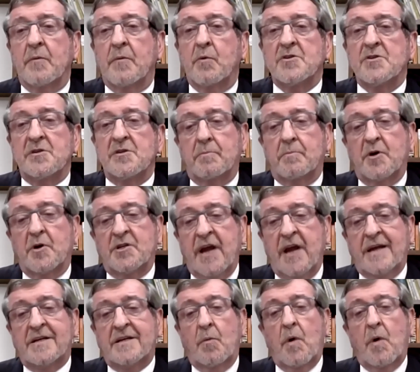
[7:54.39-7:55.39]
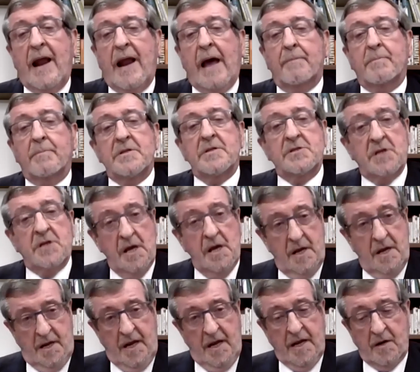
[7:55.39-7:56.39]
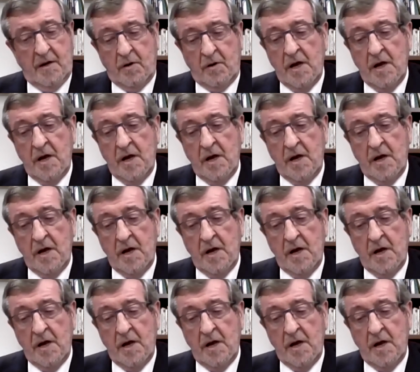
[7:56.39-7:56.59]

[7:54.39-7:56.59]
which is a predictor of what happens here.